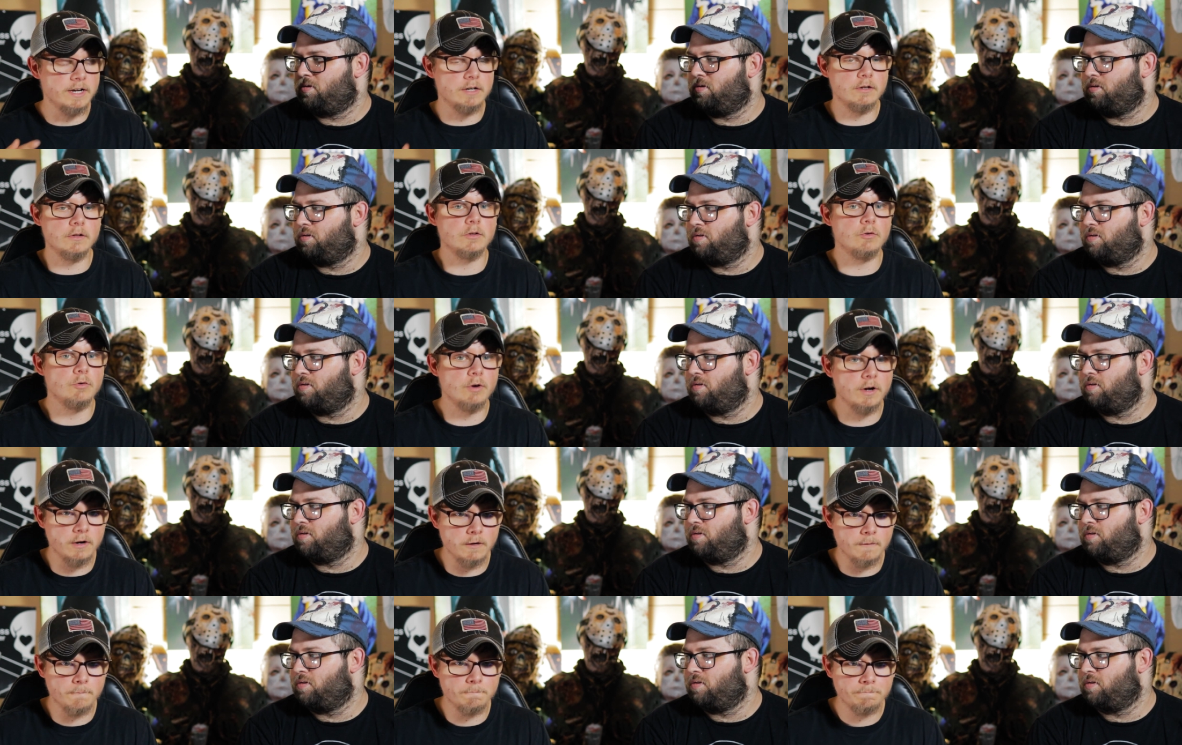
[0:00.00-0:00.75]
Speaker 1: down on the
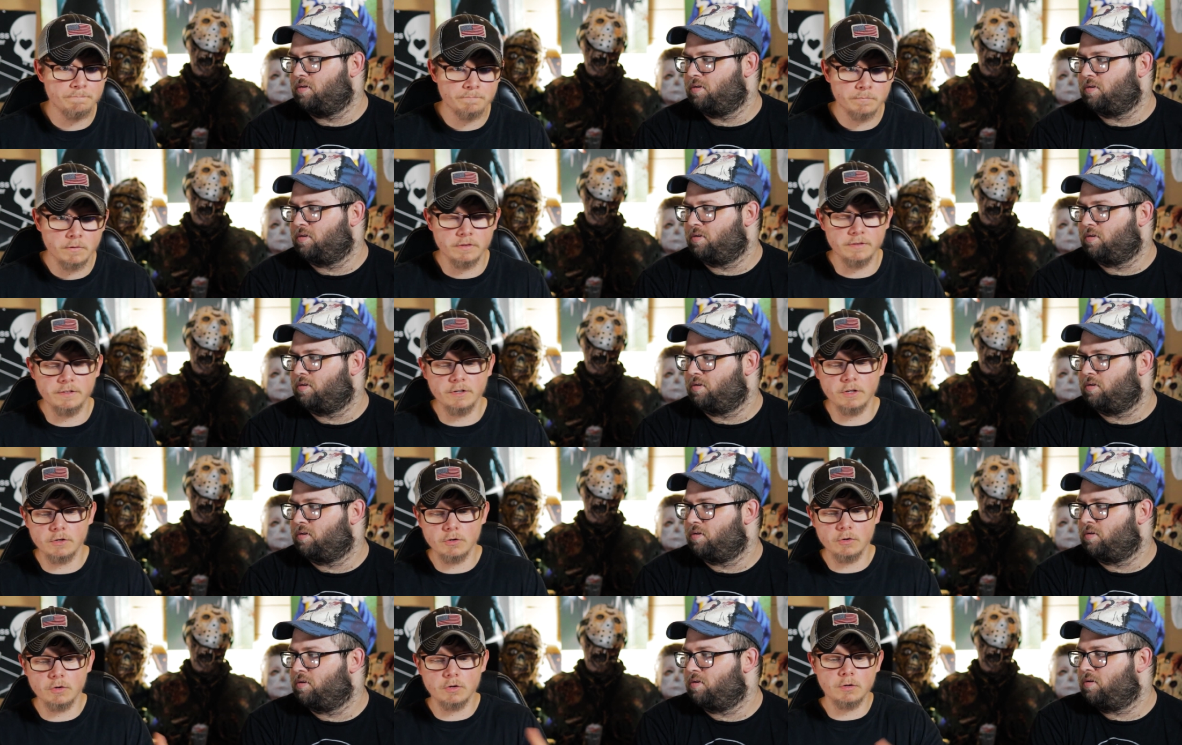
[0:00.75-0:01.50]
ground. The
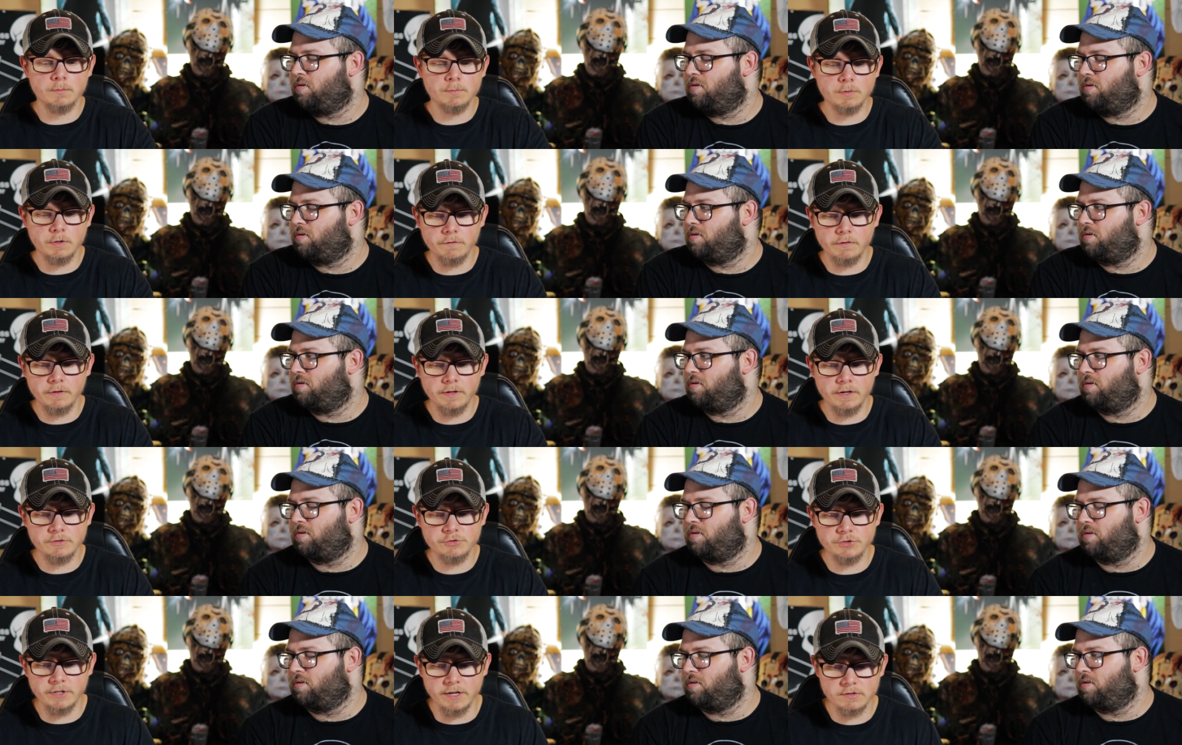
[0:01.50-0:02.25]
other girl comes over
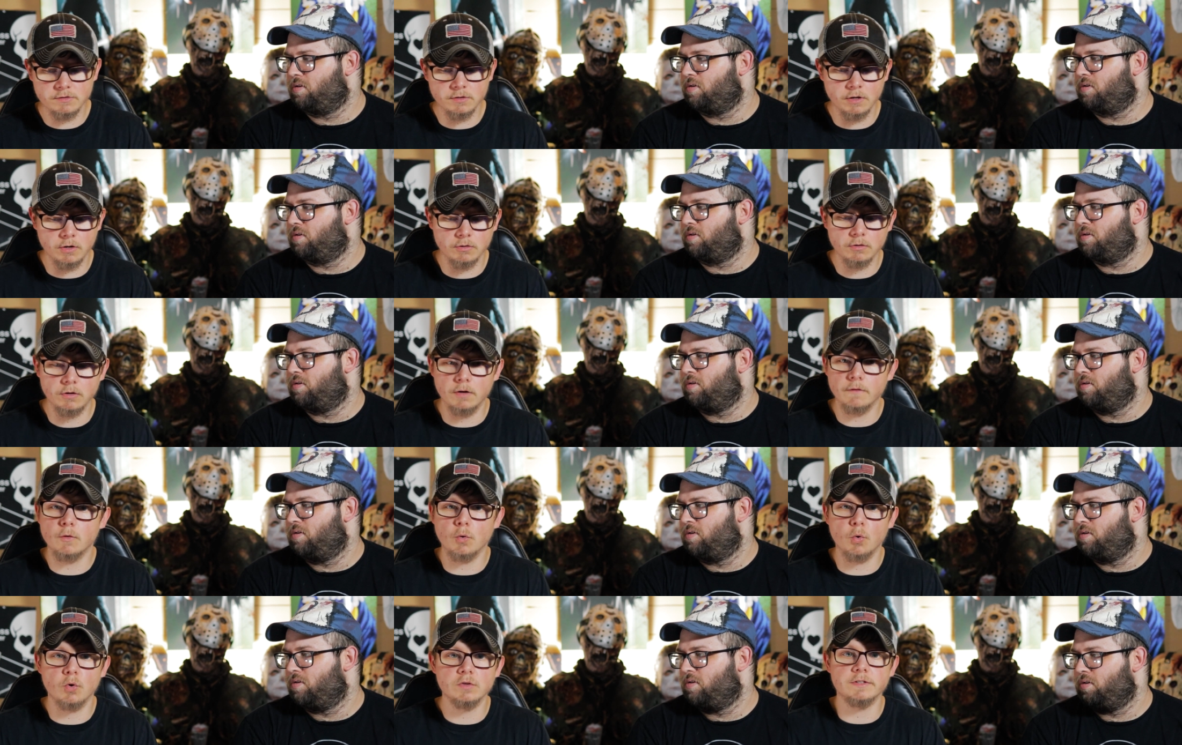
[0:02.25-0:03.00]
there and checks on her,
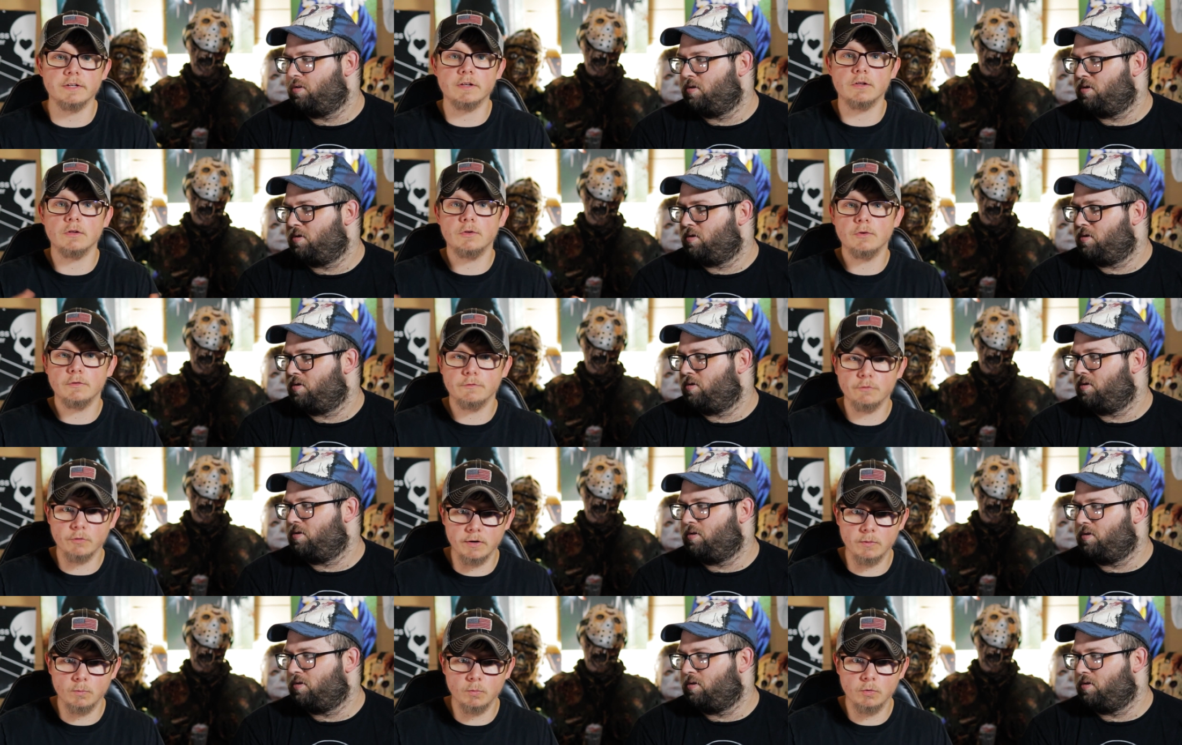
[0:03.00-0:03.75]
of course, like a good
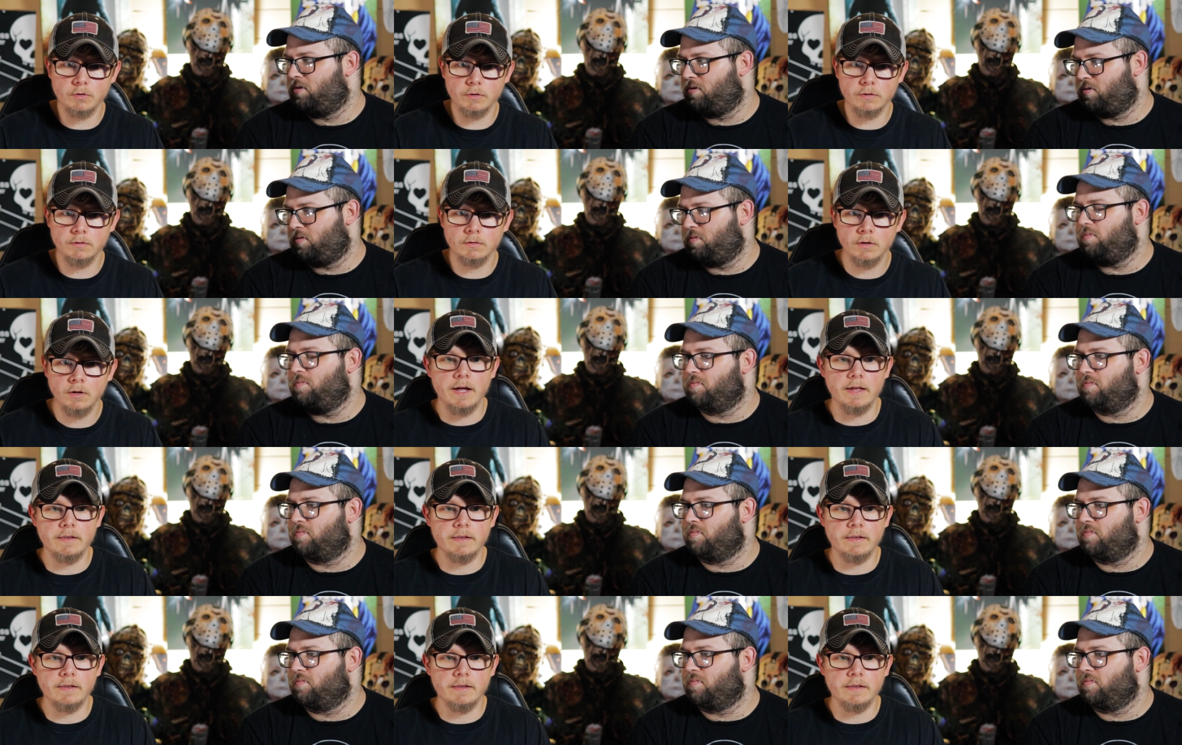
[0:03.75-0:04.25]
friend would.